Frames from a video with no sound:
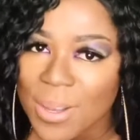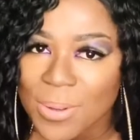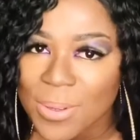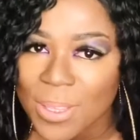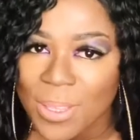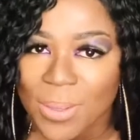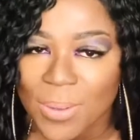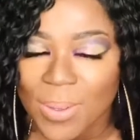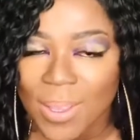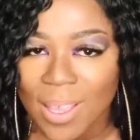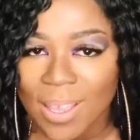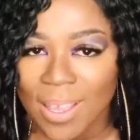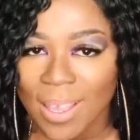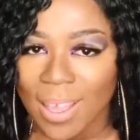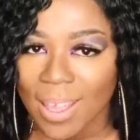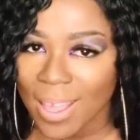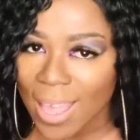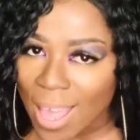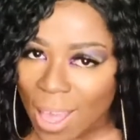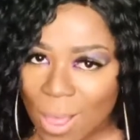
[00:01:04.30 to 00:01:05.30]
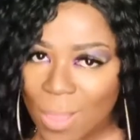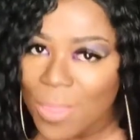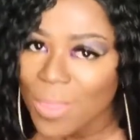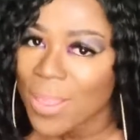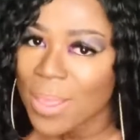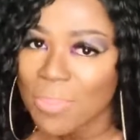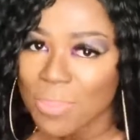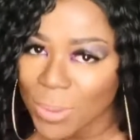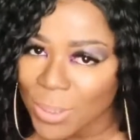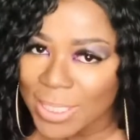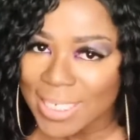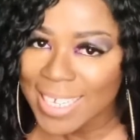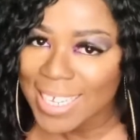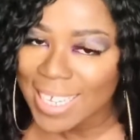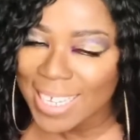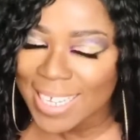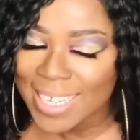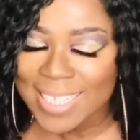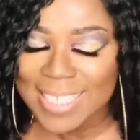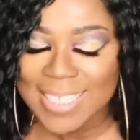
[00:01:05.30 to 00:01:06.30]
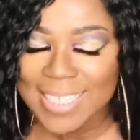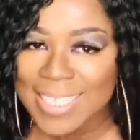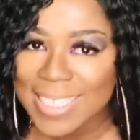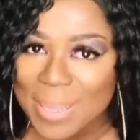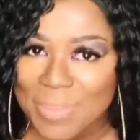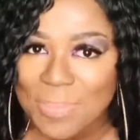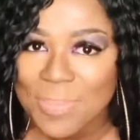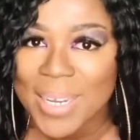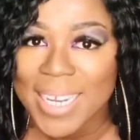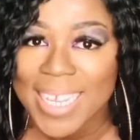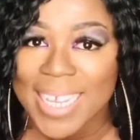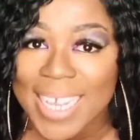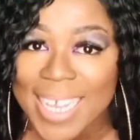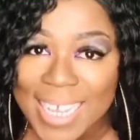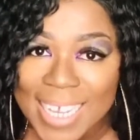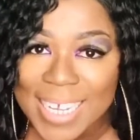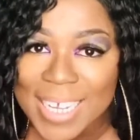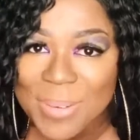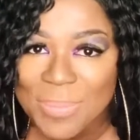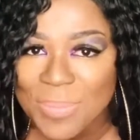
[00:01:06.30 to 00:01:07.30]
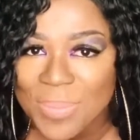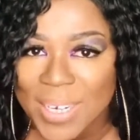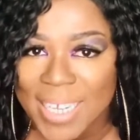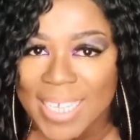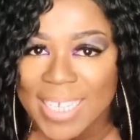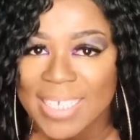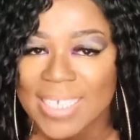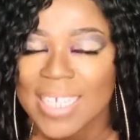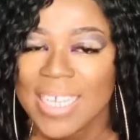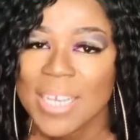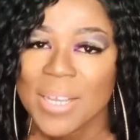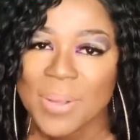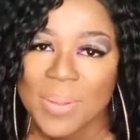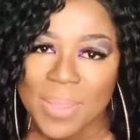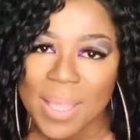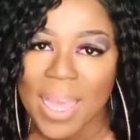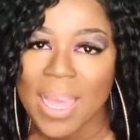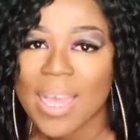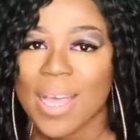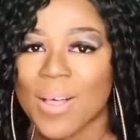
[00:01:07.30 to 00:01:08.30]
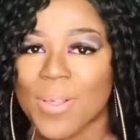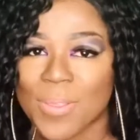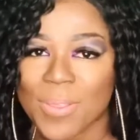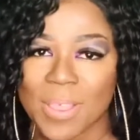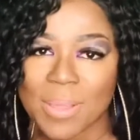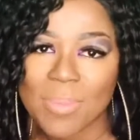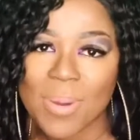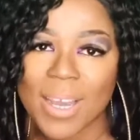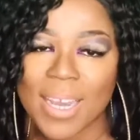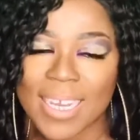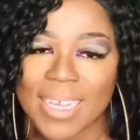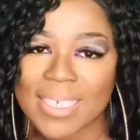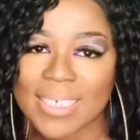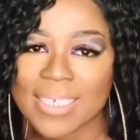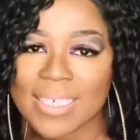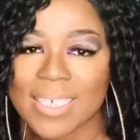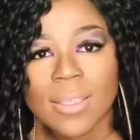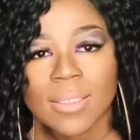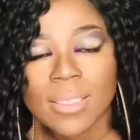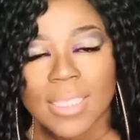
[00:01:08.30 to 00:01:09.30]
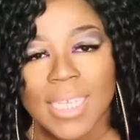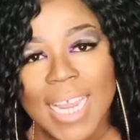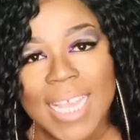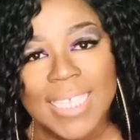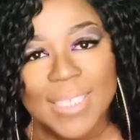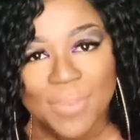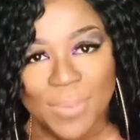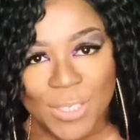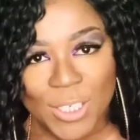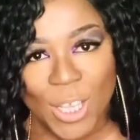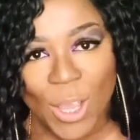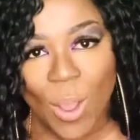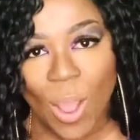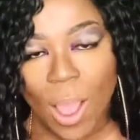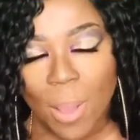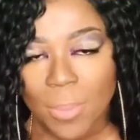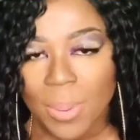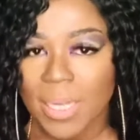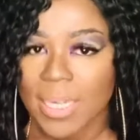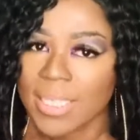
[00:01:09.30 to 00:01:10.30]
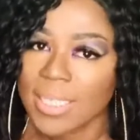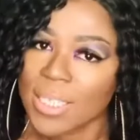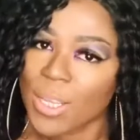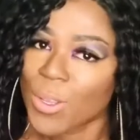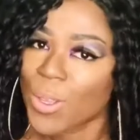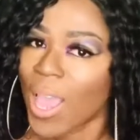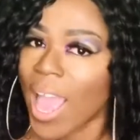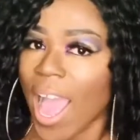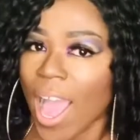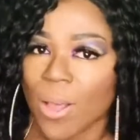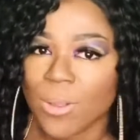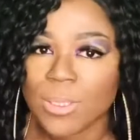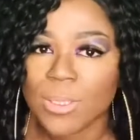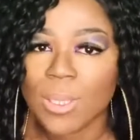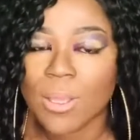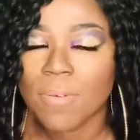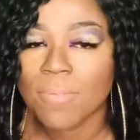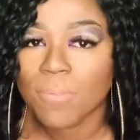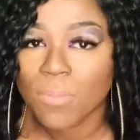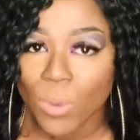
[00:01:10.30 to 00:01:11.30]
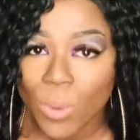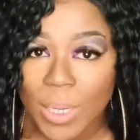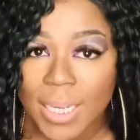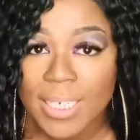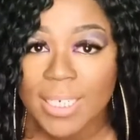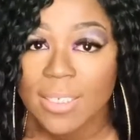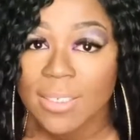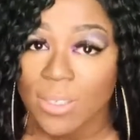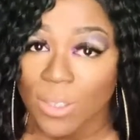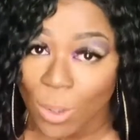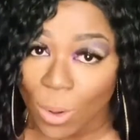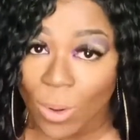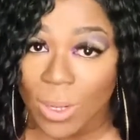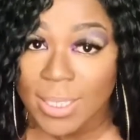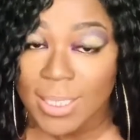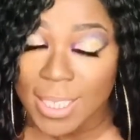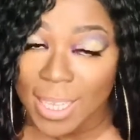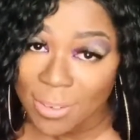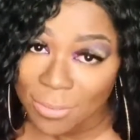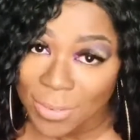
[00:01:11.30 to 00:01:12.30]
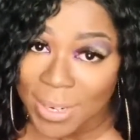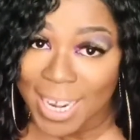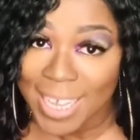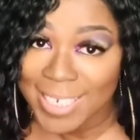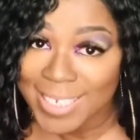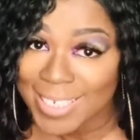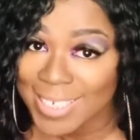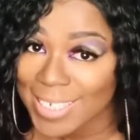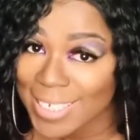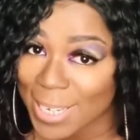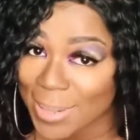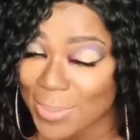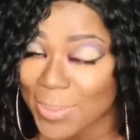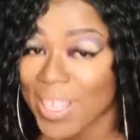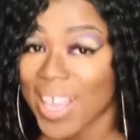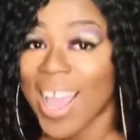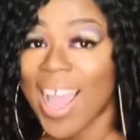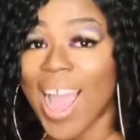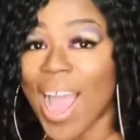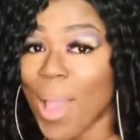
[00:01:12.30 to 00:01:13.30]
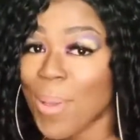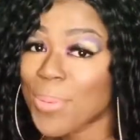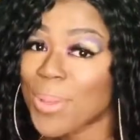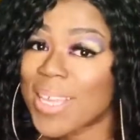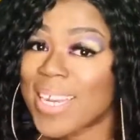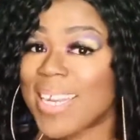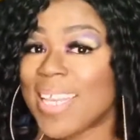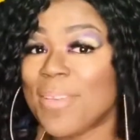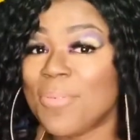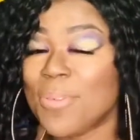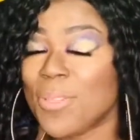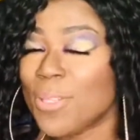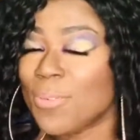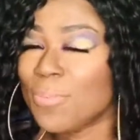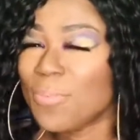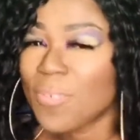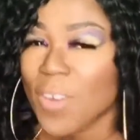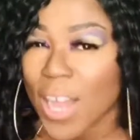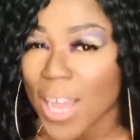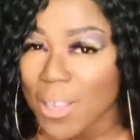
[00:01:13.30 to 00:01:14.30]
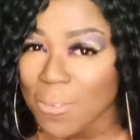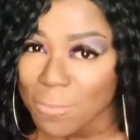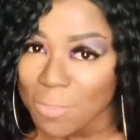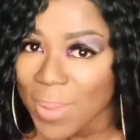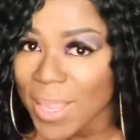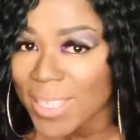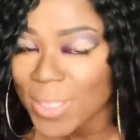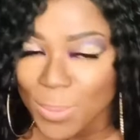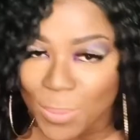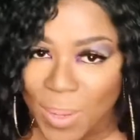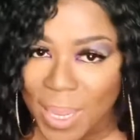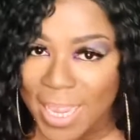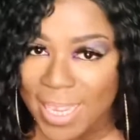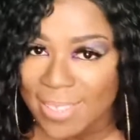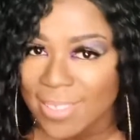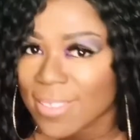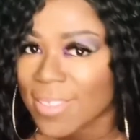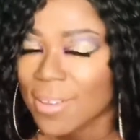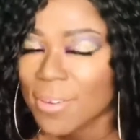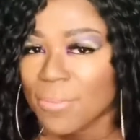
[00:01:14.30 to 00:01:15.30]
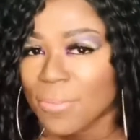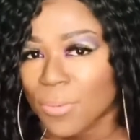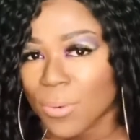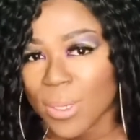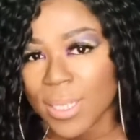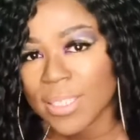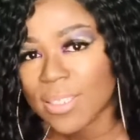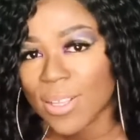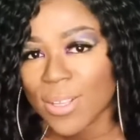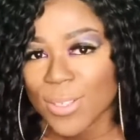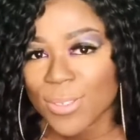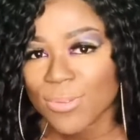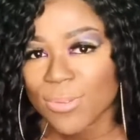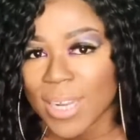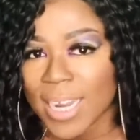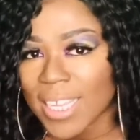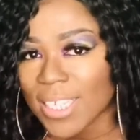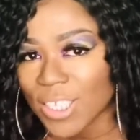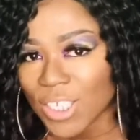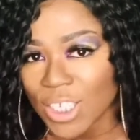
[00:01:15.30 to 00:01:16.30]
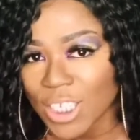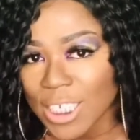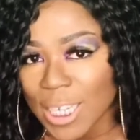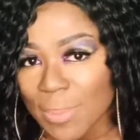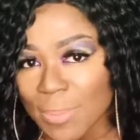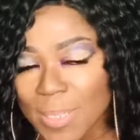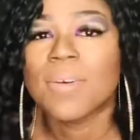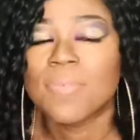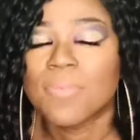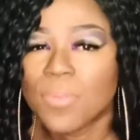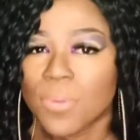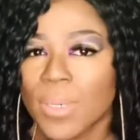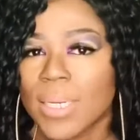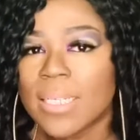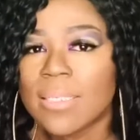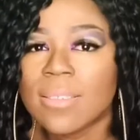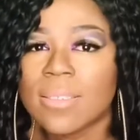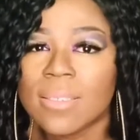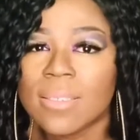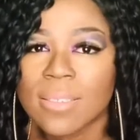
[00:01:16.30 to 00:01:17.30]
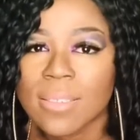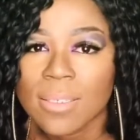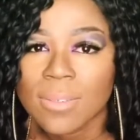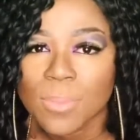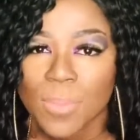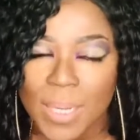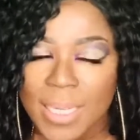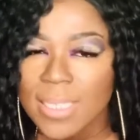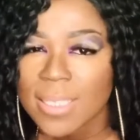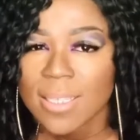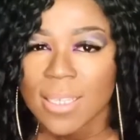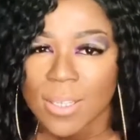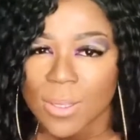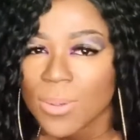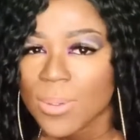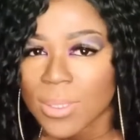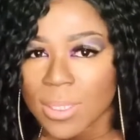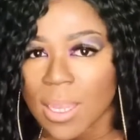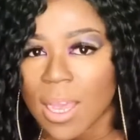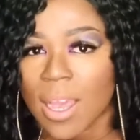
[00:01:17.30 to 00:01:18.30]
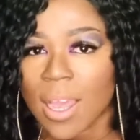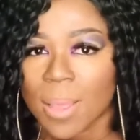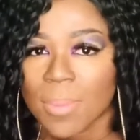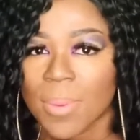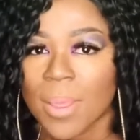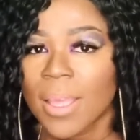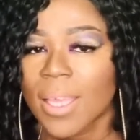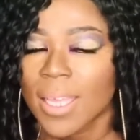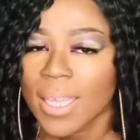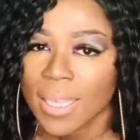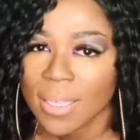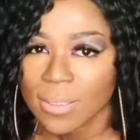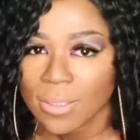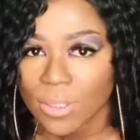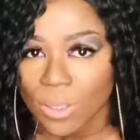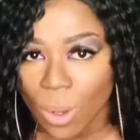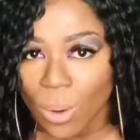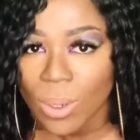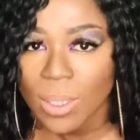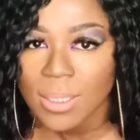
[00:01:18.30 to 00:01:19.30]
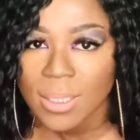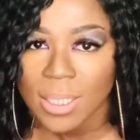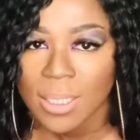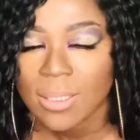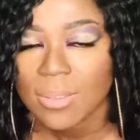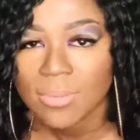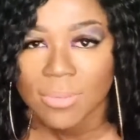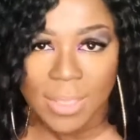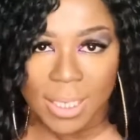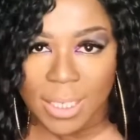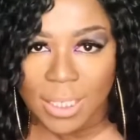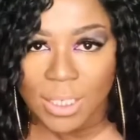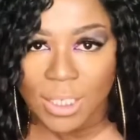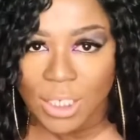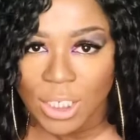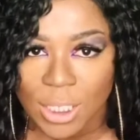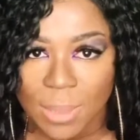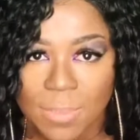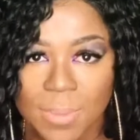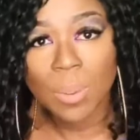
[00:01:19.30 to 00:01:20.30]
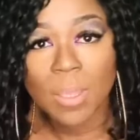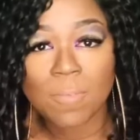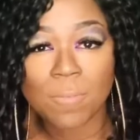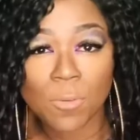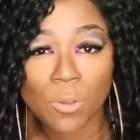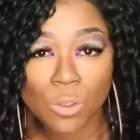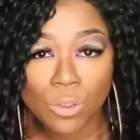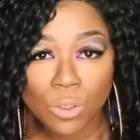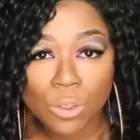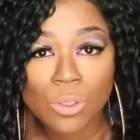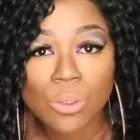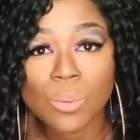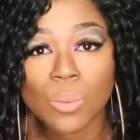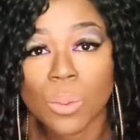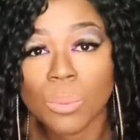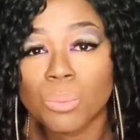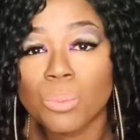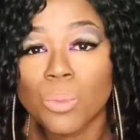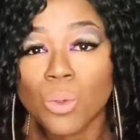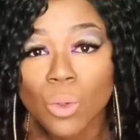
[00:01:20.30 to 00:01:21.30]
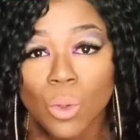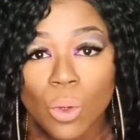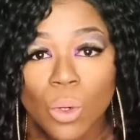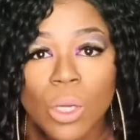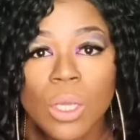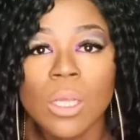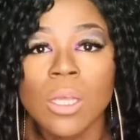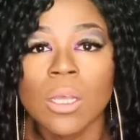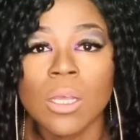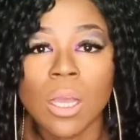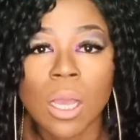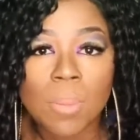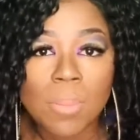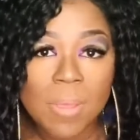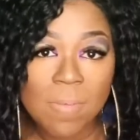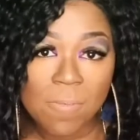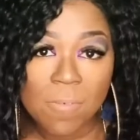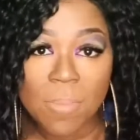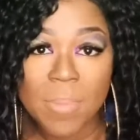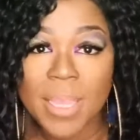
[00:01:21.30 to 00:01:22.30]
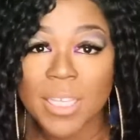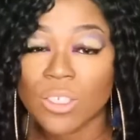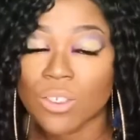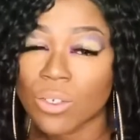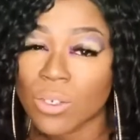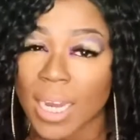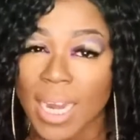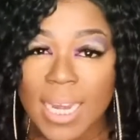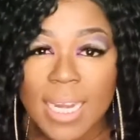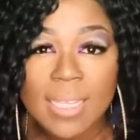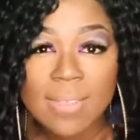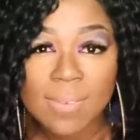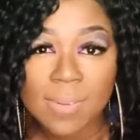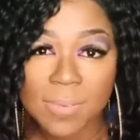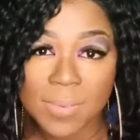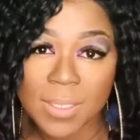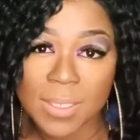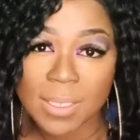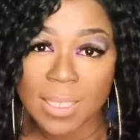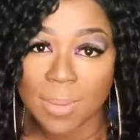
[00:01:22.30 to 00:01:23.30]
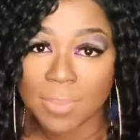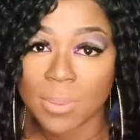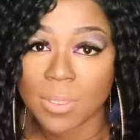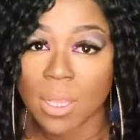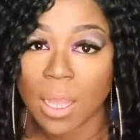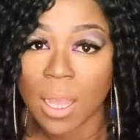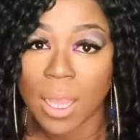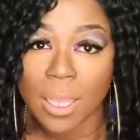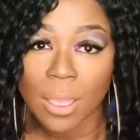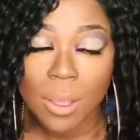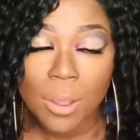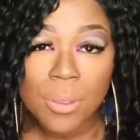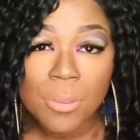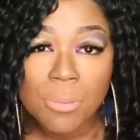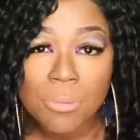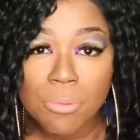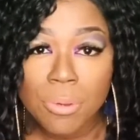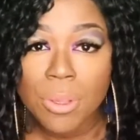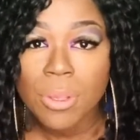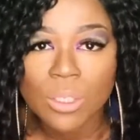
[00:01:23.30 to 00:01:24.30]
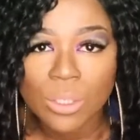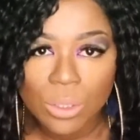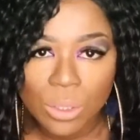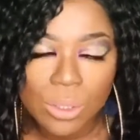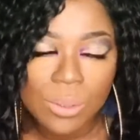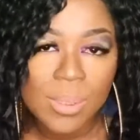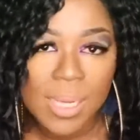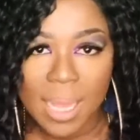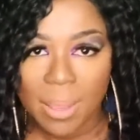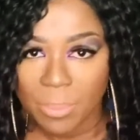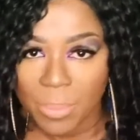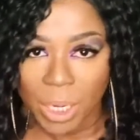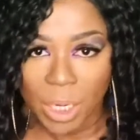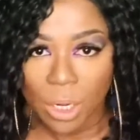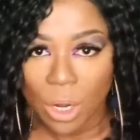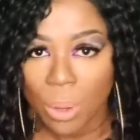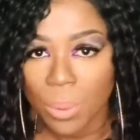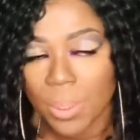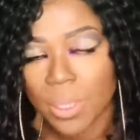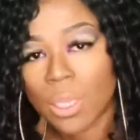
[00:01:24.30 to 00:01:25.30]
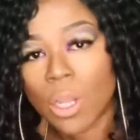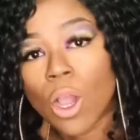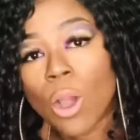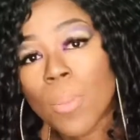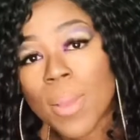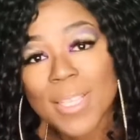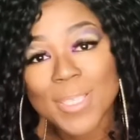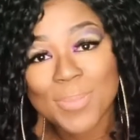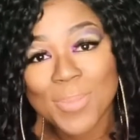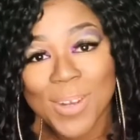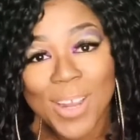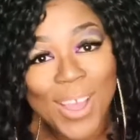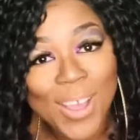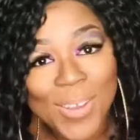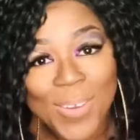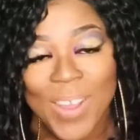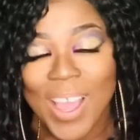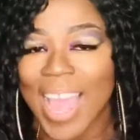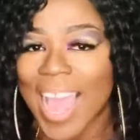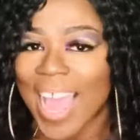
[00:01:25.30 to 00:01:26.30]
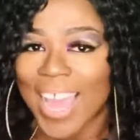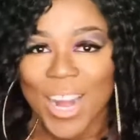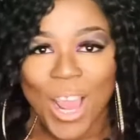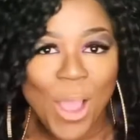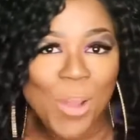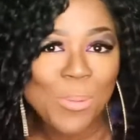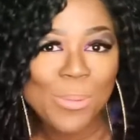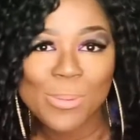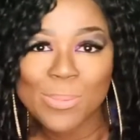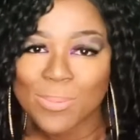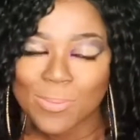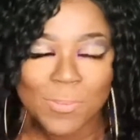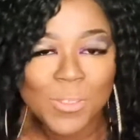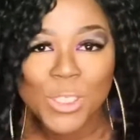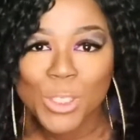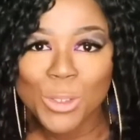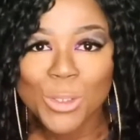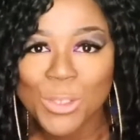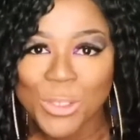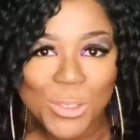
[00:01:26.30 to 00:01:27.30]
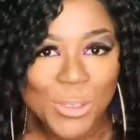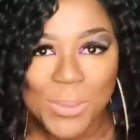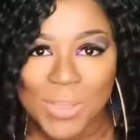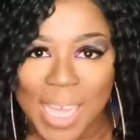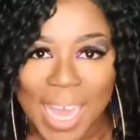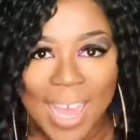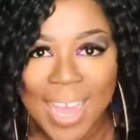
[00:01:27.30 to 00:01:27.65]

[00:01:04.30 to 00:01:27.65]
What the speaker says: you, a healthy body is simply incomplete without a healthy mind. Today's video, I'm going to tell you how to avoid toxic relationships. I'm going to give you the 5 best ways to avoid those relationships, avoid wasting your time in toxic relationships. If you do want more information on any of the steps that I go through, do let me know in the comments below, and I will for sure do that,